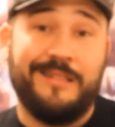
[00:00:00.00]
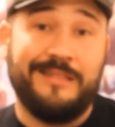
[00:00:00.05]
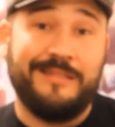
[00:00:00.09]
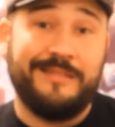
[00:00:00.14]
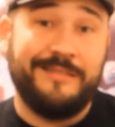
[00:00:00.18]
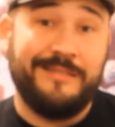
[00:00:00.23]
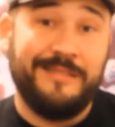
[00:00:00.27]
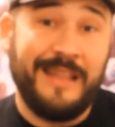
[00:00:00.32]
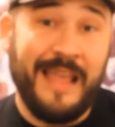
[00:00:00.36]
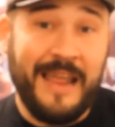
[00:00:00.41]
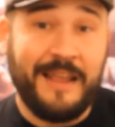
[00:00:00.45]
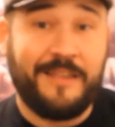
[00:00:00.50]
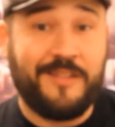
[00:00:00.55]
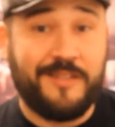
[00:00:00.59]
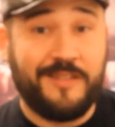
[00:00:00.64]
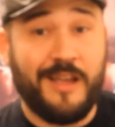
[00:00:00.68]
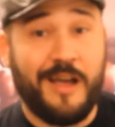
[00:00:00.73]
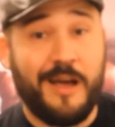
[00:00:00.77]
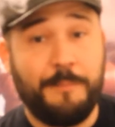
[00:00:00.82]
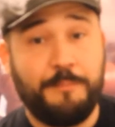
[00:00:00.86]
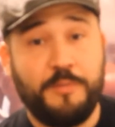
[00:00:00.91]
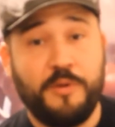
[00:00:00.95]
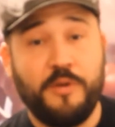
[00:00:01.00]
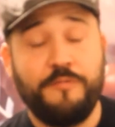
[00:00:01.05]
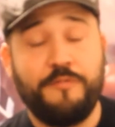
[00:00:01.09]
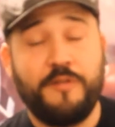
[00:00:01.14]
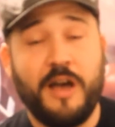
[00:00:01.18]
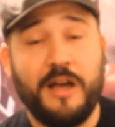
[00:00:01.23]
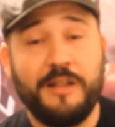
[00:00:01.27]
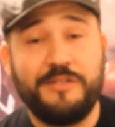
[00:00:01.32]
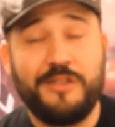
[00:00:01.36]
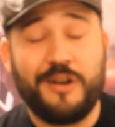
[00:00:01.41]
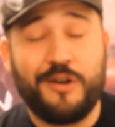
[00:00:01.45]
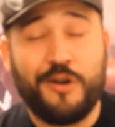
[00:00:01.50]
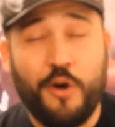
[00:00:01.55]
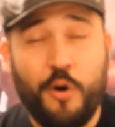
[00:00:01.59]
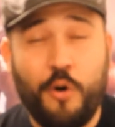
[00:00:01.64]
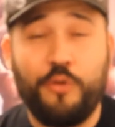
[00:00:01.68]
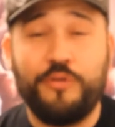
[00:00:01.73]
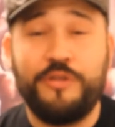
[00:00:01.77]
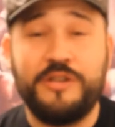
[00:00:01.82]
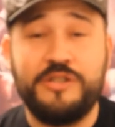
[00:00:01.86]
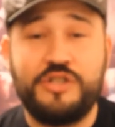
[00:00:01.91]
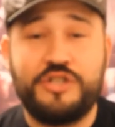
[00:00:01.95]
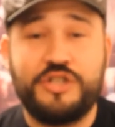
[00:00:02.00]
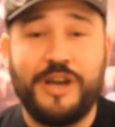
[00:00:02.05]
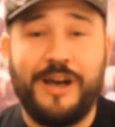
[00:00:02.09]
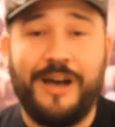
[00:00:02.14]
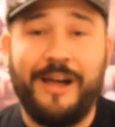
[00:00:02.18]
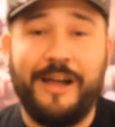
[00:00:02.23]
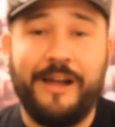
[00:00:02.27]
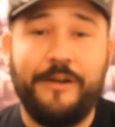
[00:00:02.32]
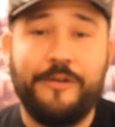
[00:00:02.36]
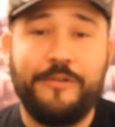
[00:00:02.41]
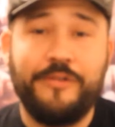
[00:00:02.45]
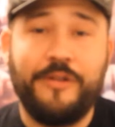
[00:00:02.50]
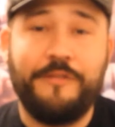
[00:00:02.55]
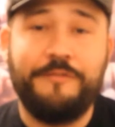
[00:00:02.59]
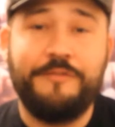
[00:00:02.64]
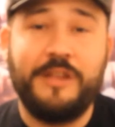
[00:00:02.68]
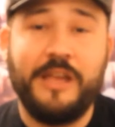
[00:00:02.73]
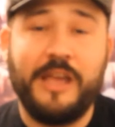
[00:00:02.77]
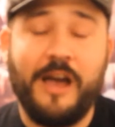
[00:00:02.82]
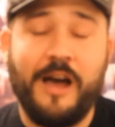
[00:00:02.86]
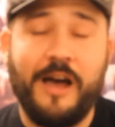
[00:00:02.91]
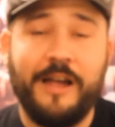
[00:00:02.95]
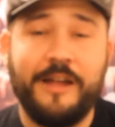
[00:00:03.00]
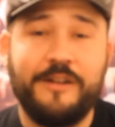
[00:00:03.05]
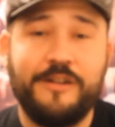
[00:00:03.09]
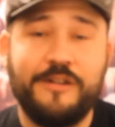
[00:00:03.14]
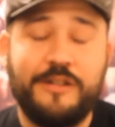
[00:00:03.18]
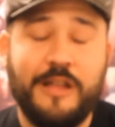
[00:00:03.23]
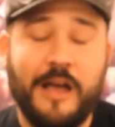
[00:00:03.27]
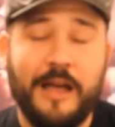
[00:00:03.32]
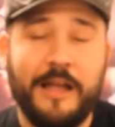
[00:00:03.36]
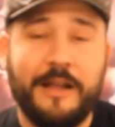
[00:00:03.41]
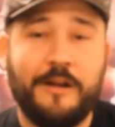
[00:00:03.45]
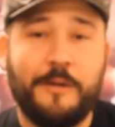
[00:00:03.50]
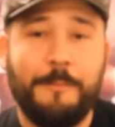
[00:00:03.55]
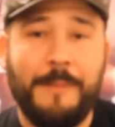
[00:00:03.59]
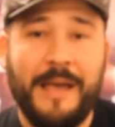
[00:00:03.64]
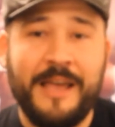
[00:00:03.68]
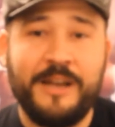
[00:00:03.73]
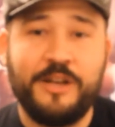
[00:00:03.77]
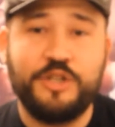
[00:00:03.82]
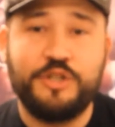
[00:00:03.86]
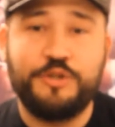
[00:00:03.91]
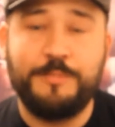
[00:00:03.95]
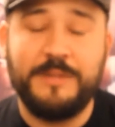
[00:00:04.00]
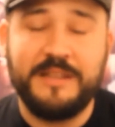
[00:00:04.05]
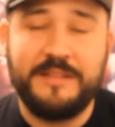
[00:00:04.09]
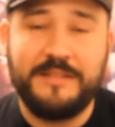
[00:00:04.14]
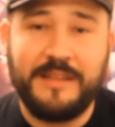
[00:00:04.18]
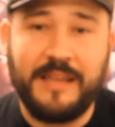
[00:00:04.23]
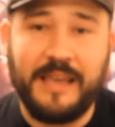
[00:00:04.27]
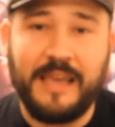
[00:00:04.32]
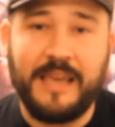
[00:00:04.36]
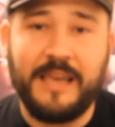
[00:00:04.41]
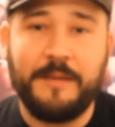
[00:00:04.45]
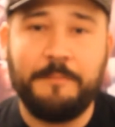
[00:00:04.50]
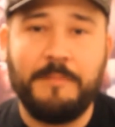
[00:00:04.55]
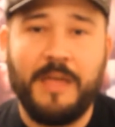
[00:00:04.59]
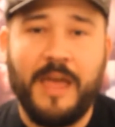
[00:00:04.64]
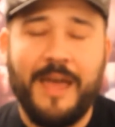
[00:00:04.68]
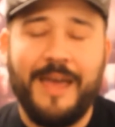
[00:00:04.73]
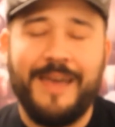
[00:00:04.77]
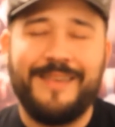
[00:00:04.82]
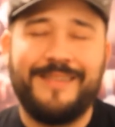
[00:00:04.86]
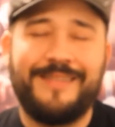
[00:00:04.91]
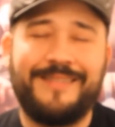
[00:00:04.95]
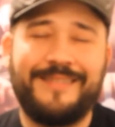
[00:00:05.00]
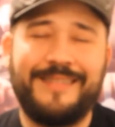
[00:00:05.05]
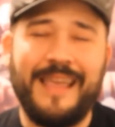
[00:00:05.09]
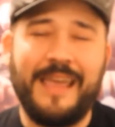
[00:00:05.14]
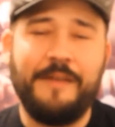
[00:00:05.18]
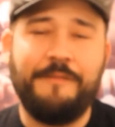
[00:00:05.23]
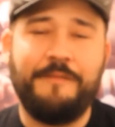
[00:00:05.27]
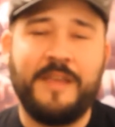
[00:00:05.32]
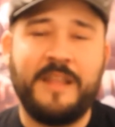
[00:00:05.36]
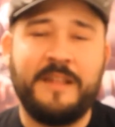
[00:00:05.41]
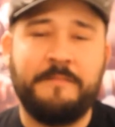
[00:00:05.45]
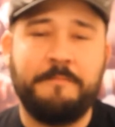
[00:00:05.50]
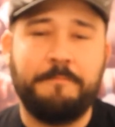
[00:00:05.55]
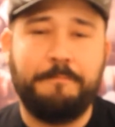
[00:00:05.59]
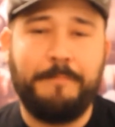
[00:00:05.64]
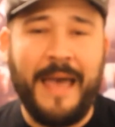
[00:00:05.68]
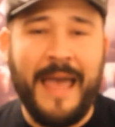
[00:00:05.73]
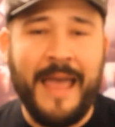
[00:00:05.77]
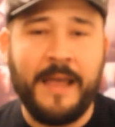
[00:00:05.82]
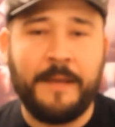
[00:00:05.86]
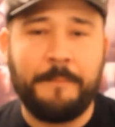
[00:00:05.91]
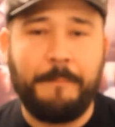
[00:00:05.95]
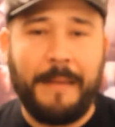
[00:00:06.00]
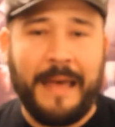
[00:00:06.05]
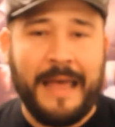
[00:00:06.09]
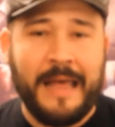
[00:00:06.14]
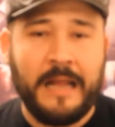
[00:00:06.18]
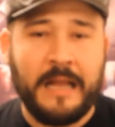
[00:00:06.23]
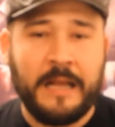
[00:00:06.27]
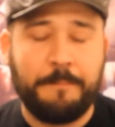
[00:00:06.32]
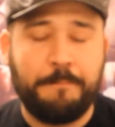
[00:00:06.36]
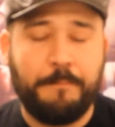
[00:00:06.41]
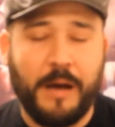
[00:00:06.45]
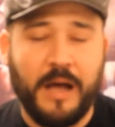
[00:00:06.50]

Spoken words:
Next up, you've got the golden child of the Eye of the Tiger management team, Stephen Bang Bang